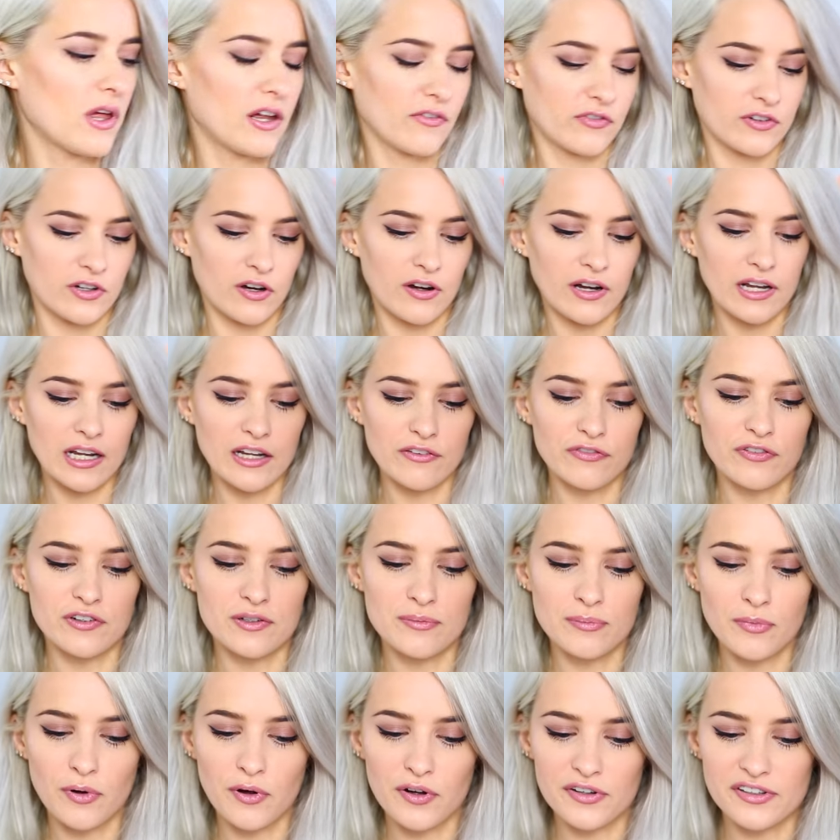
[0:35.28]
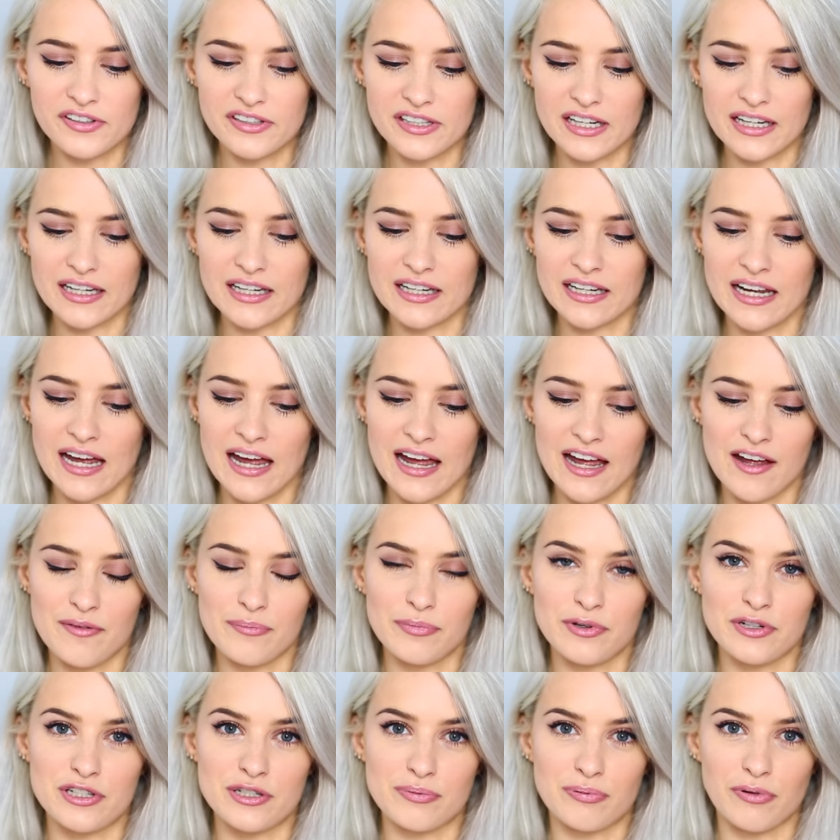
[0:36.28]
I've got even more skincare
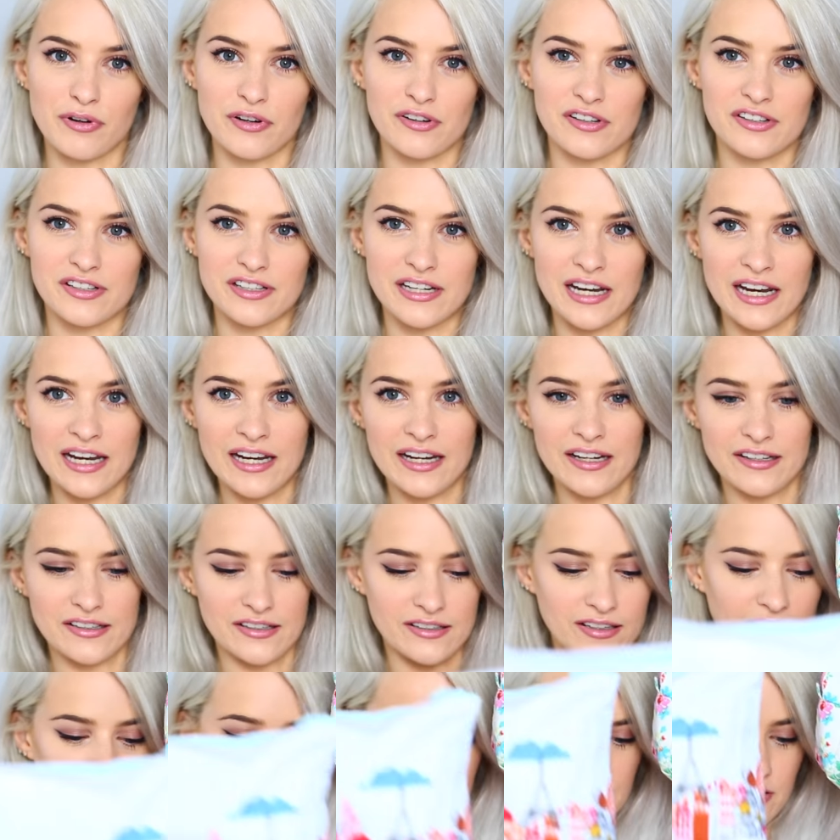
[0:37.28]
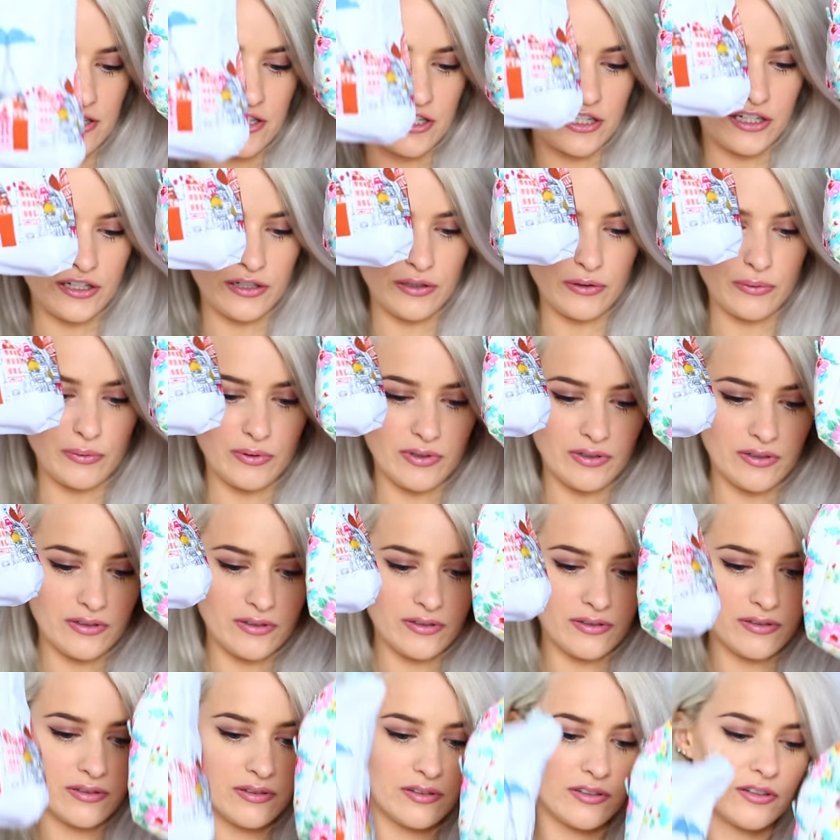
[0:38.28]
and beauty products in here, so that's 2
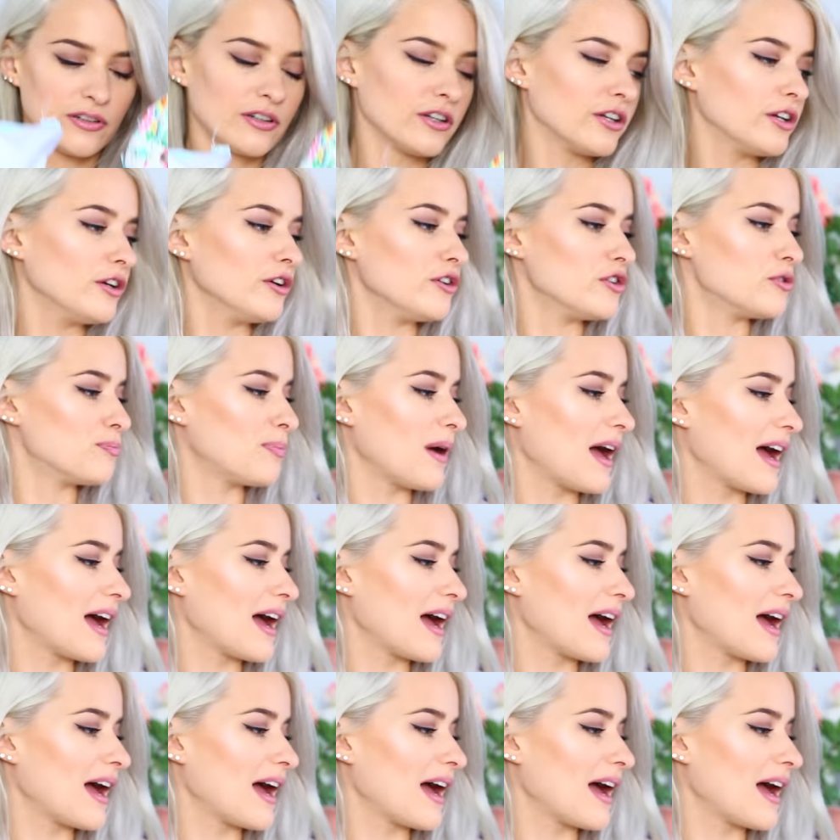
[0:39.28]
huge